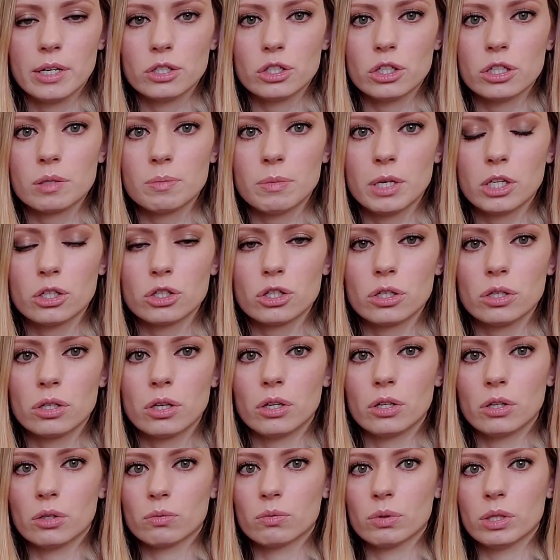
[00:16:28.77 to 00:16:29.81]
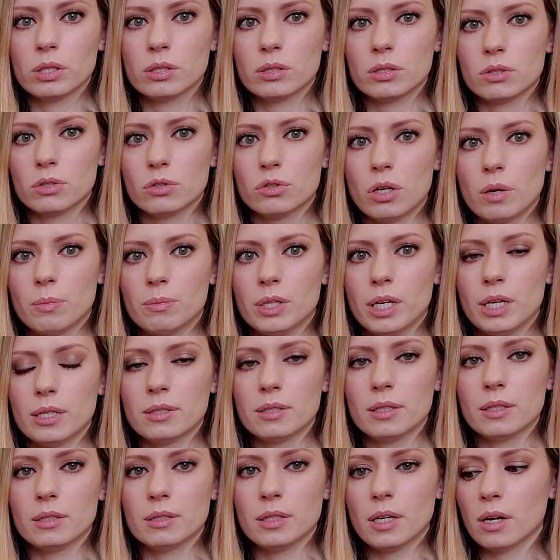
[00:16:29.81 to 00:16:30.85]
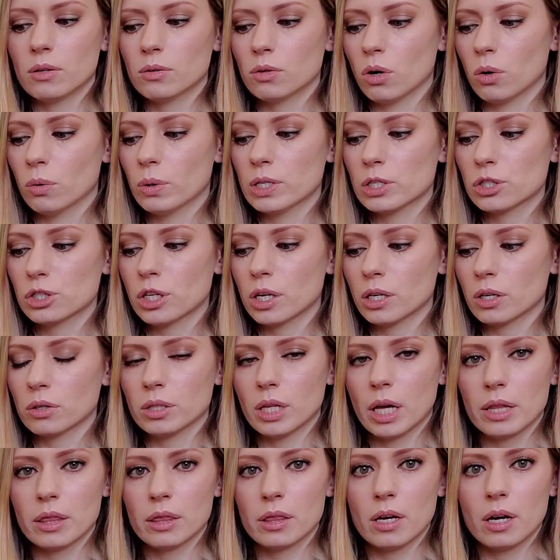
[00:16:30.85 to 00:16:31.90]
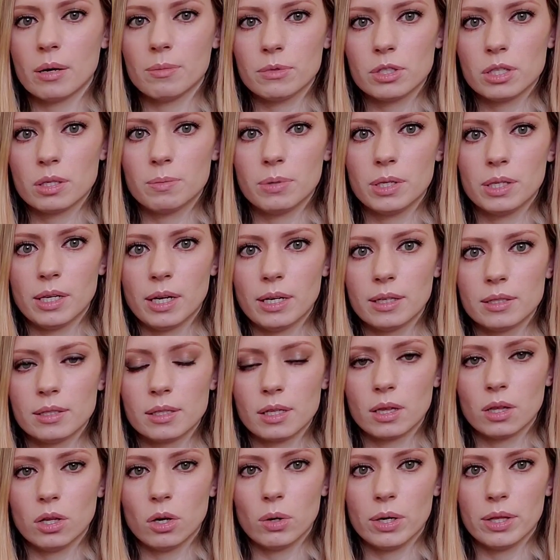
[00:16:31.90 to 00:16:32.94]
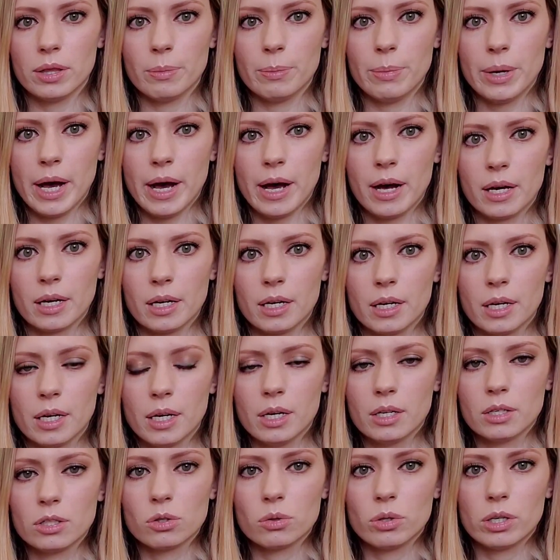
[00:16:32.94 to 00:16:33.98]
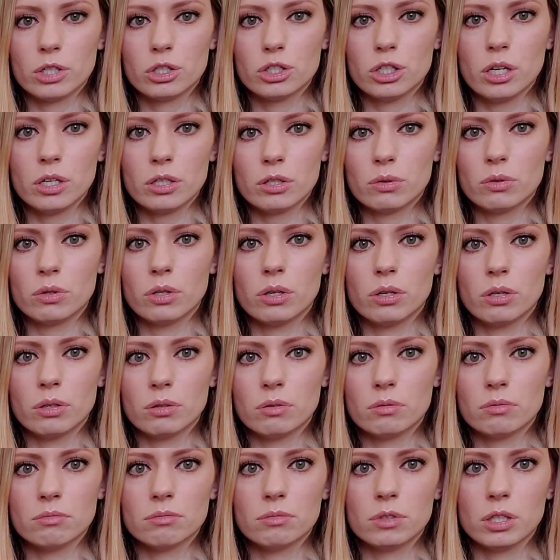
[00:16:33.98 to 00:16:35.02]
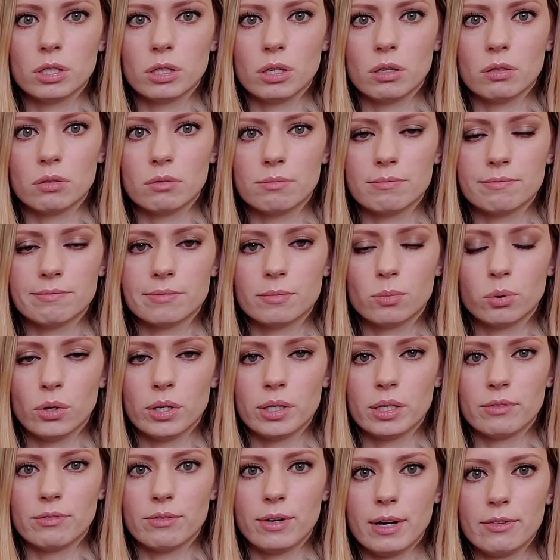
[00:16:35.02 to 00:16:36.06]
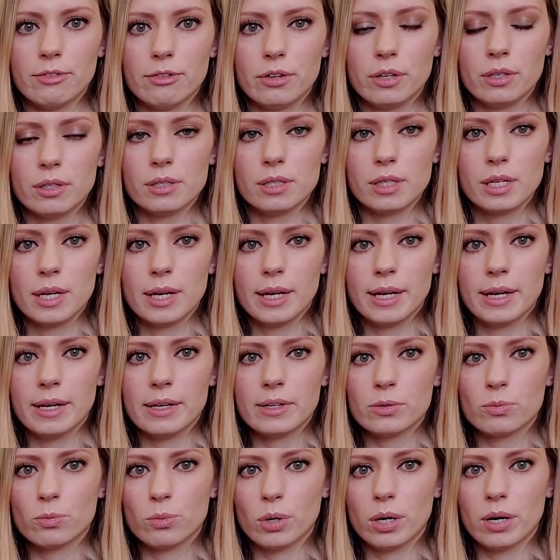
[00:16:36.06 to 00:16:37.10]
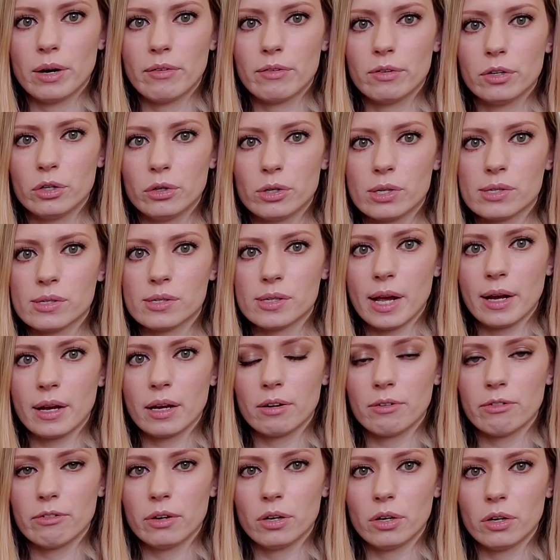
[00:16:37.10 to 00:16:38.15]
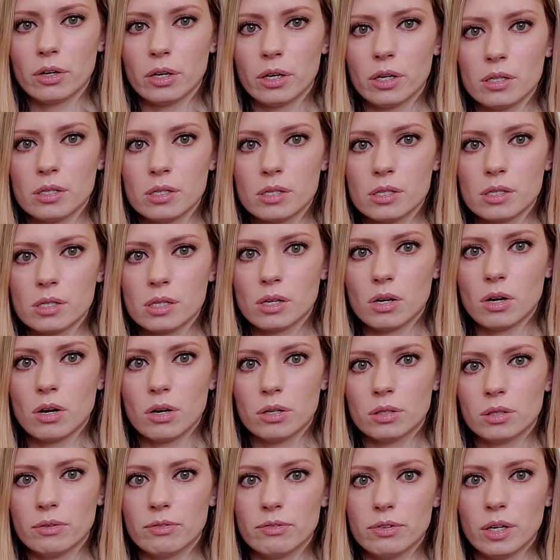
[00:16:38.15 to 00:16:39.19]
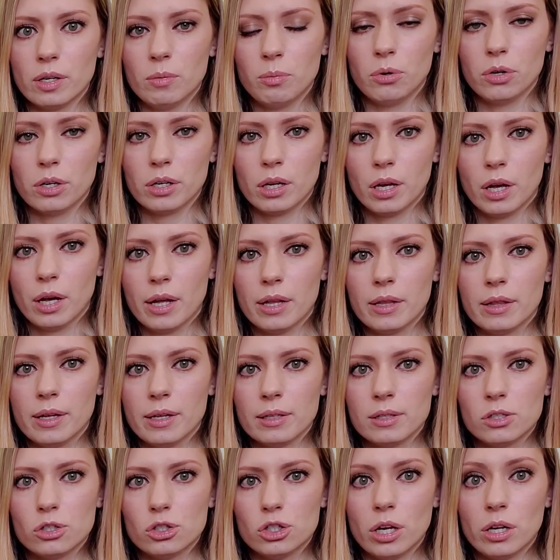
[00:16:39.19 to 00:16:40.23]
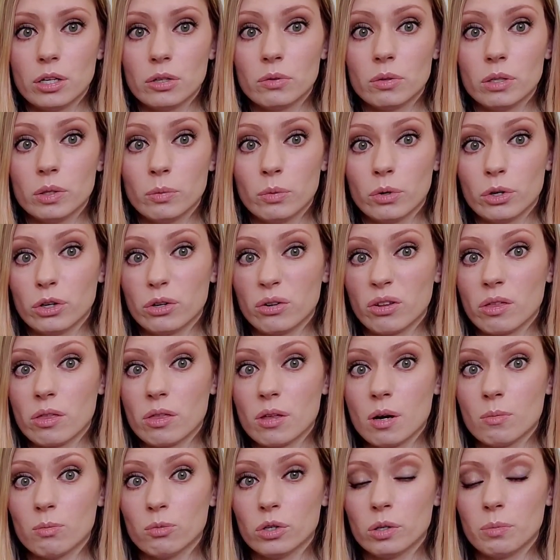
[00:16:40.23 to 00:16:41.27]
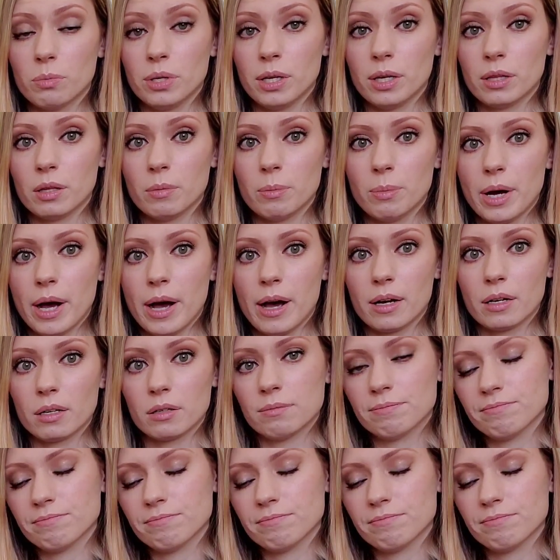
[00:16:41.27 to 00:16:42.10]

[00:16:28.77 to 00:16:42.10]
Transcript: Just make sure that your wrist is dropped nice and down. Always check on that thumb to be nice and low at the back. So our general, point of reference is wherever your 2nd finger is on the fretboard, that's generally where your thumb would be at the back.